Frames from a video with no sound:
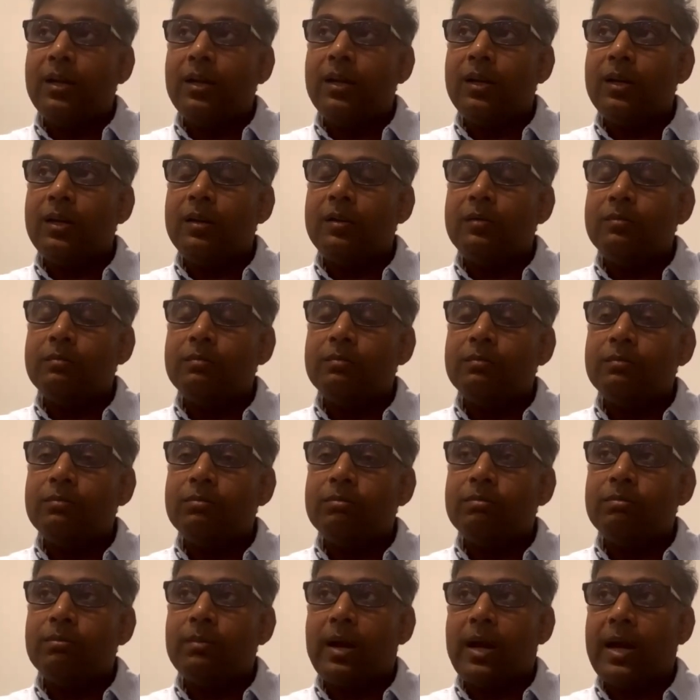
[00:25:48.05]
um,
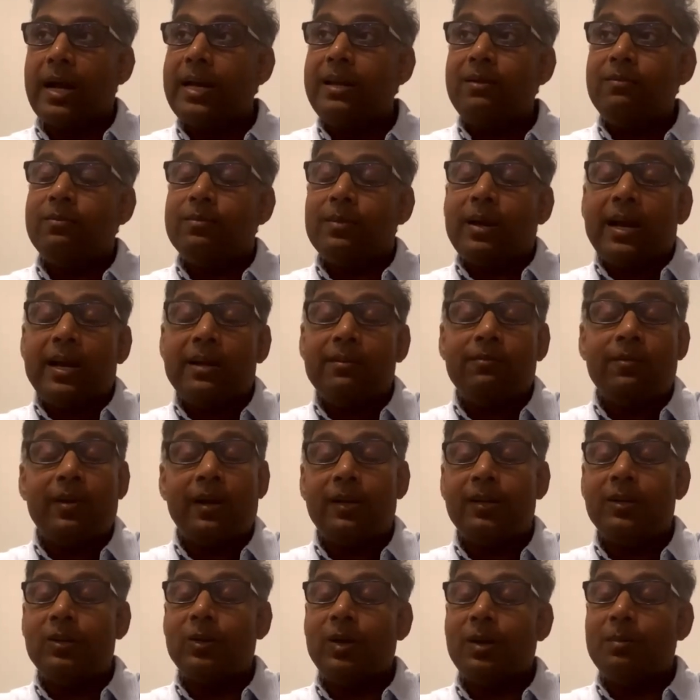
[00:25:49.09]
I
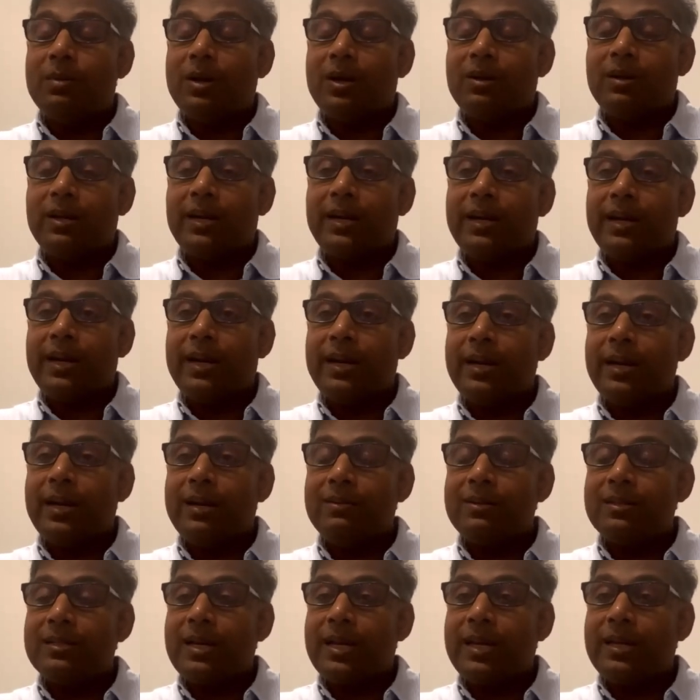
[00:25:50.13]
felt good about it, and
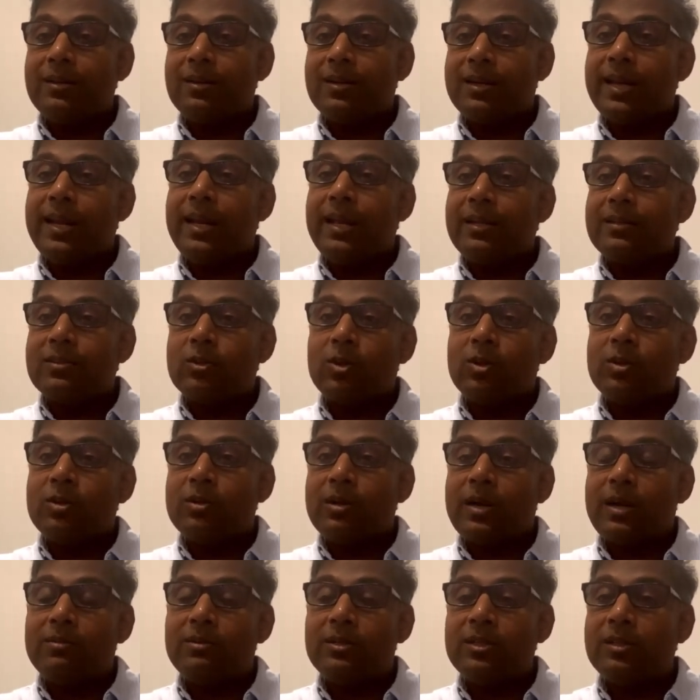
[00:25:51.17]
I was like, okay.
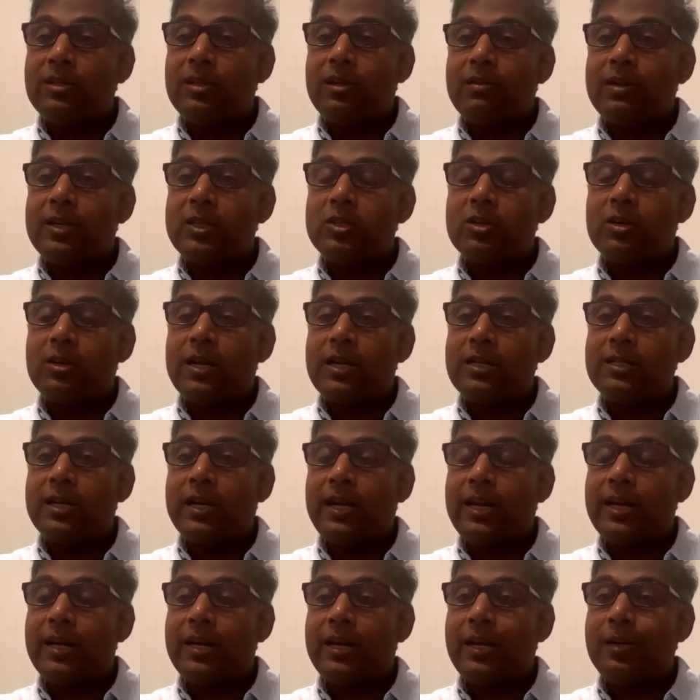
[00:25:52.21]
So I was in the restaurant. I
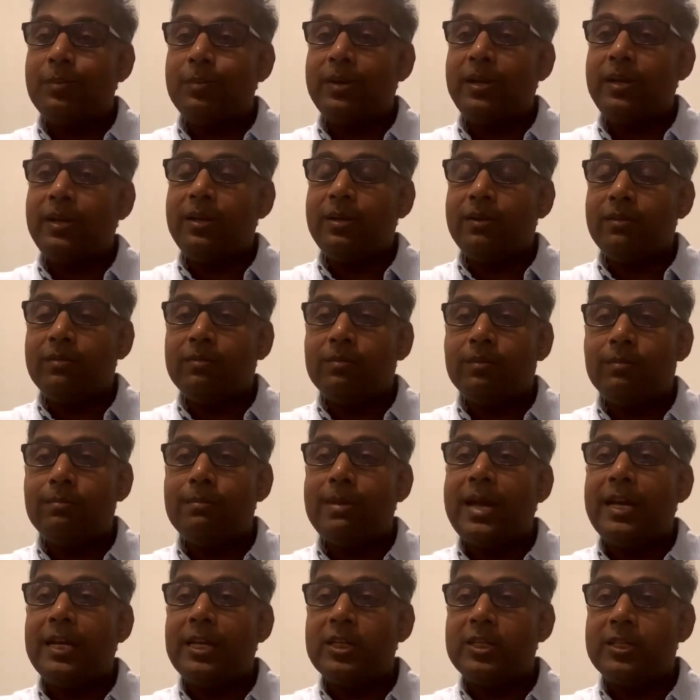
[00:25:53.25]
said, like, let me
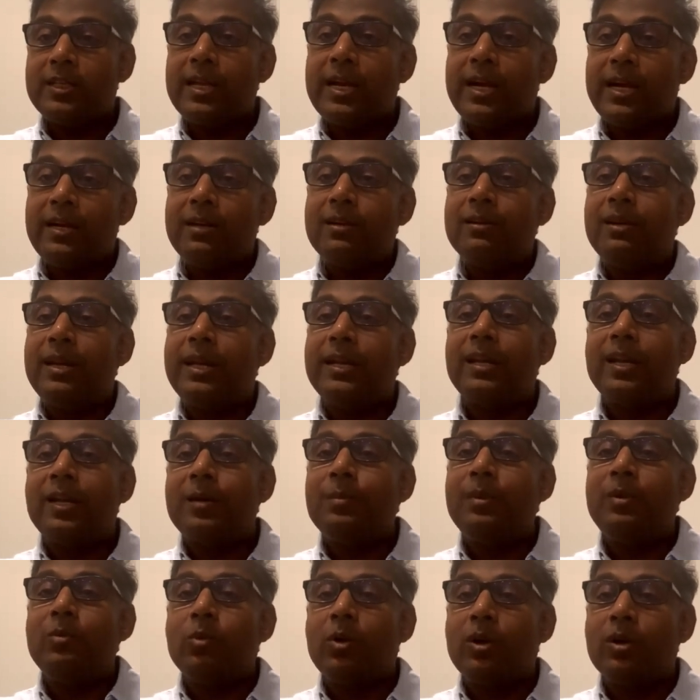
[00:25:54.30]
manage that. Like,
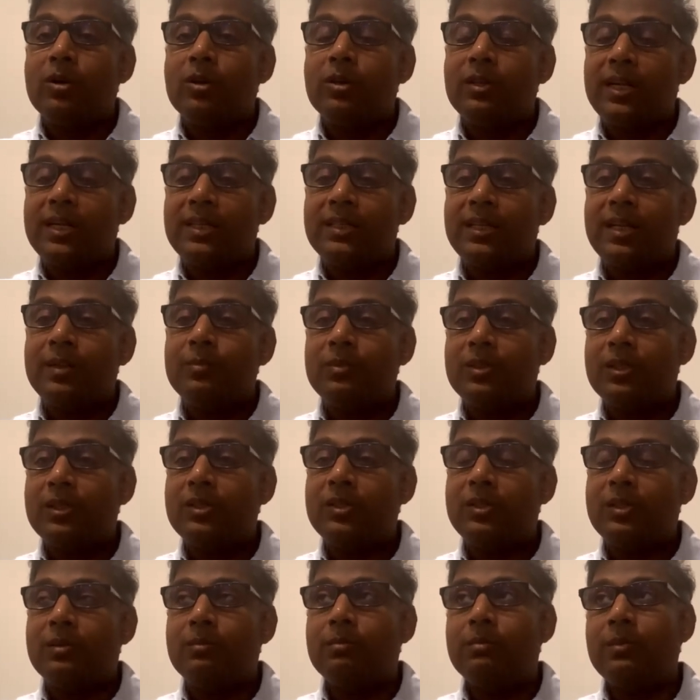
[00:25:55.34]
let me work on that same
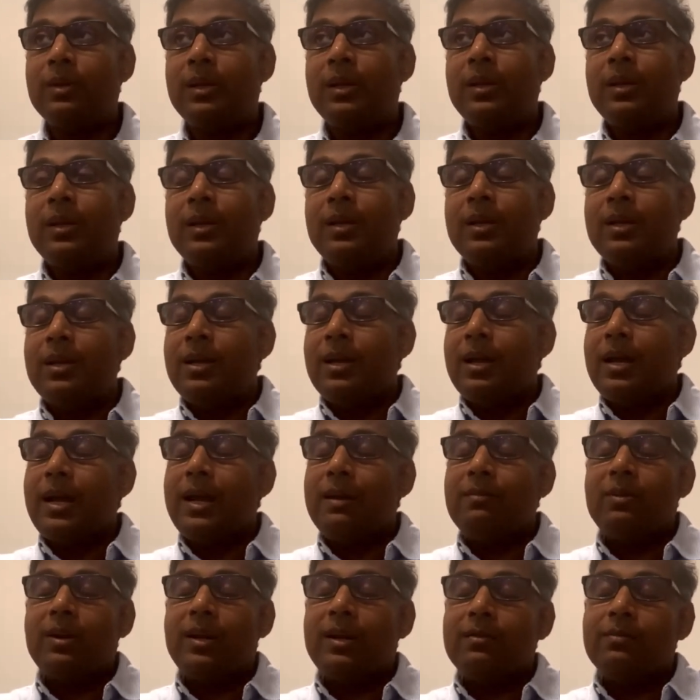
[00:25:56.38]
system.
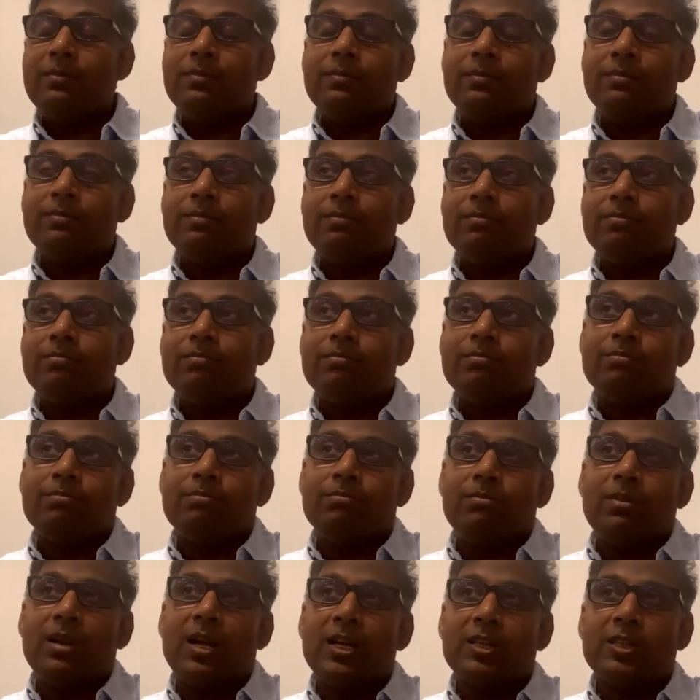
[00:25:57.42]
I would have
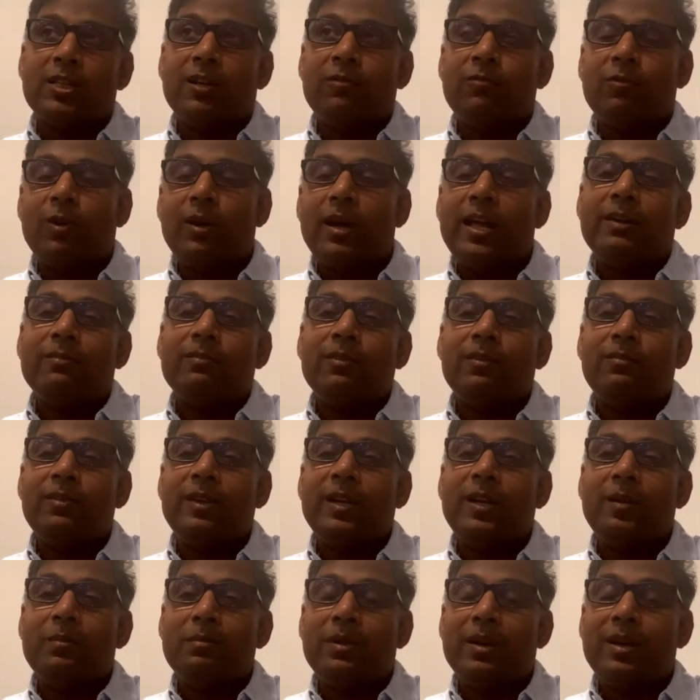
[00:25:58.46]
lasted for like
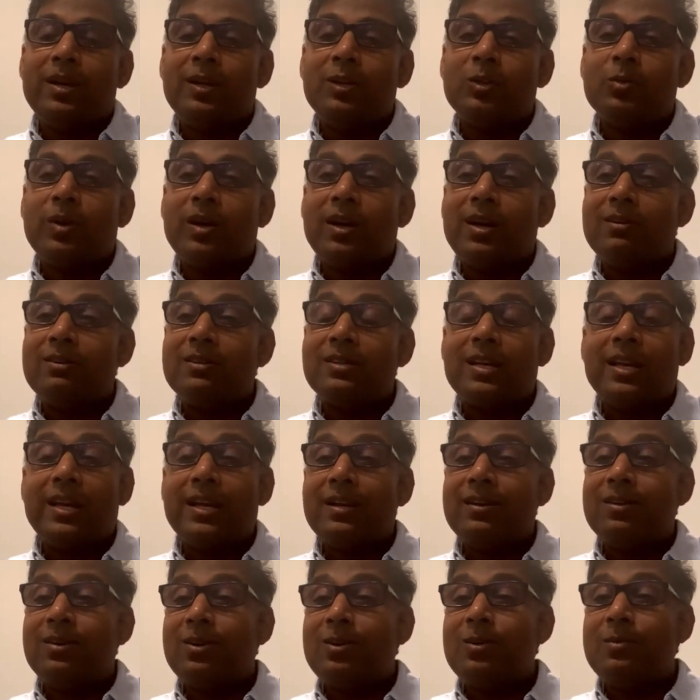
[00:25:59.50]
15 minutes, where I was
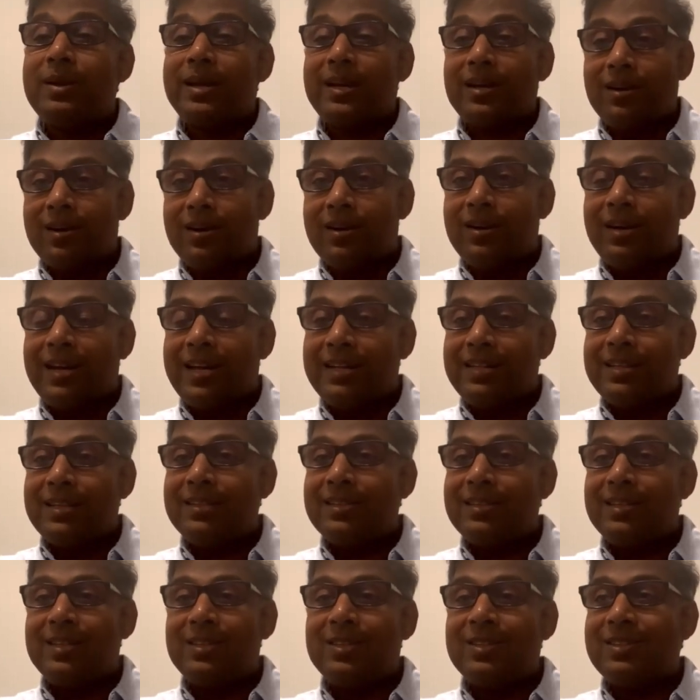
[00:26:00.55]
like, oh my god, like
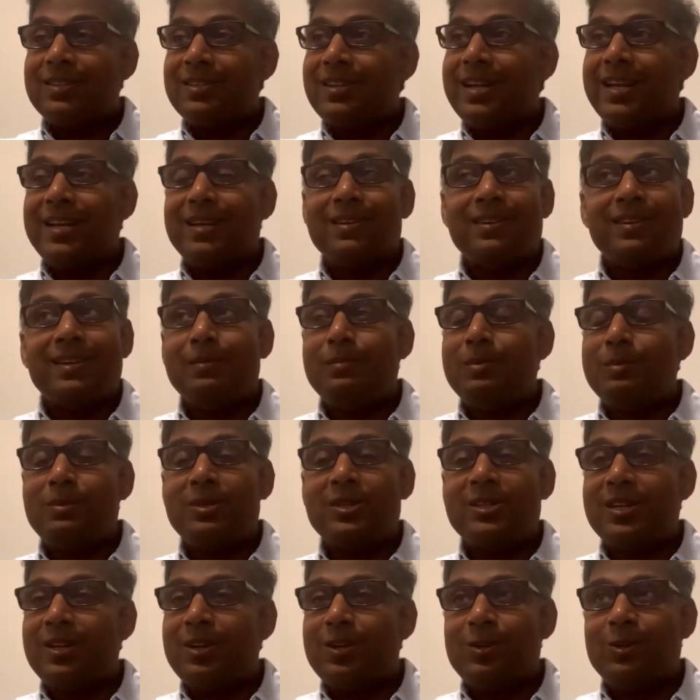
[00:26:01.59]
this is like team
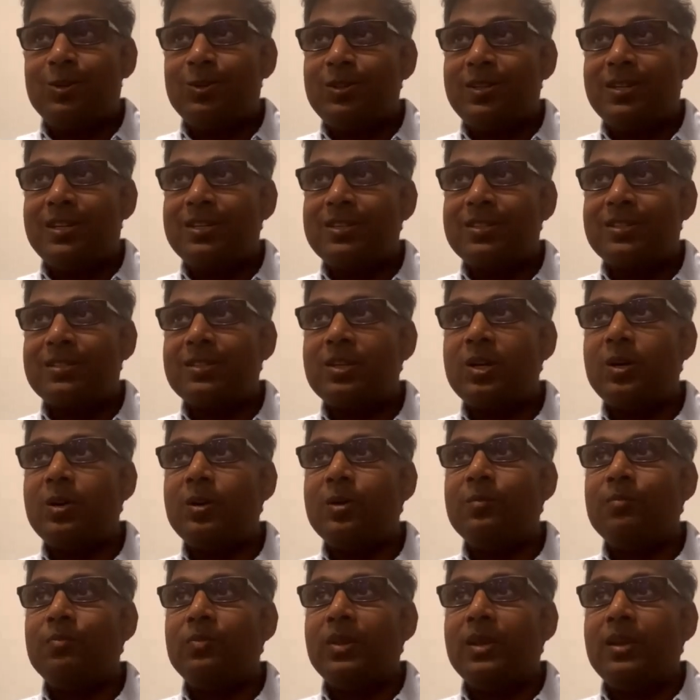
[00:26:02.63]
members cannot do this.
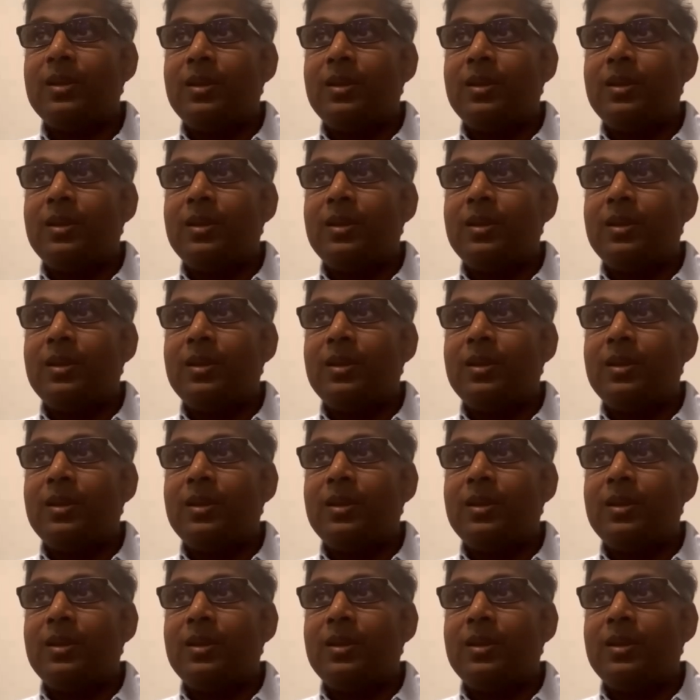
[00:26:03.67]
So